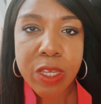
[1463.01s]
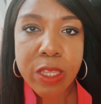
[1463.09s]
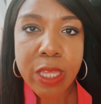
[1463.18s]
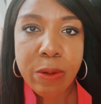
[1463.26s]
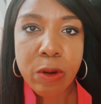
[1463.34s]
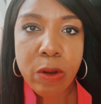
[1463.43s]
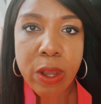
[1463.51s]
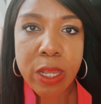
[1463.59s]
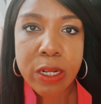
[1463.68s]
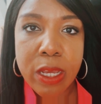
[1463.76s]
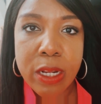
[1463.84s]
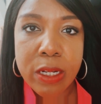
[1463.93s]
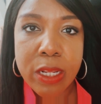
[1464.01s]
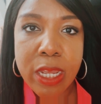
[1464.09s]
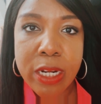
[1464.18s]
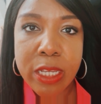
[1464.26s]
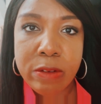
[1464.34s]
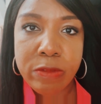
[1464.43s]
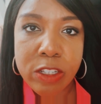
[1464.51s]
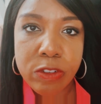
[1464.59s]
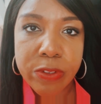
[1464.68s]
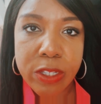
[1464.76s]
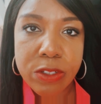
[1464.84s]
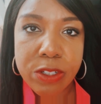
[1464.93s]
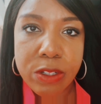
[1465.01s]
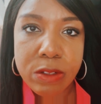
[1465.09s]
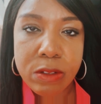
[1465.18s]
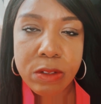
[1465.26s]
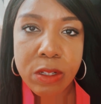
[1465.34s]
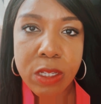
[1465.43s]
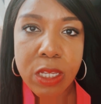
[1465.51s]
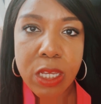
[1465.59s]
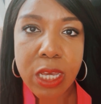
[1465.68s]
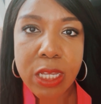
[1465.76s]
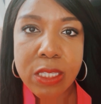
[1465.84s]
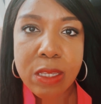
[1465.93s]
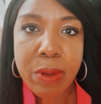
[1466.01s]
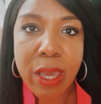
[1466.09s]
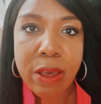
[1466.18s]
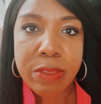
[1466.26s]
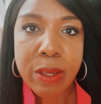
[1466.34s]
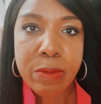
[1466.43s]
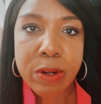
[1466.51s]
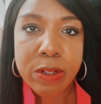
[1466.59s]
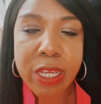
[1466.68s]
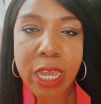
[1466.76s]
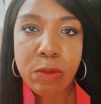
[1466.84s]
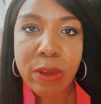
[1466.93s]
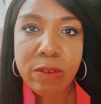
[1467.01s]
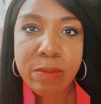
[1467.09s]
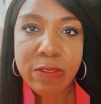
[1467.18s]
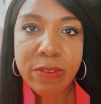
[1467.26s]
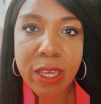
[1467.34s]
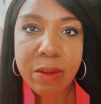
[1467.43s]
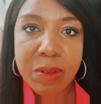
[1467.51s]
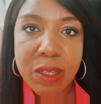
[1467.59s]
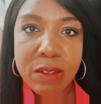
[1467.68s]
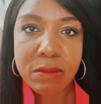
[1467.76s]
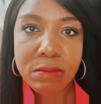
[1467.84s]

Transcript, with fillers: they were on an Indian reservation and somehow they were taken away from their family.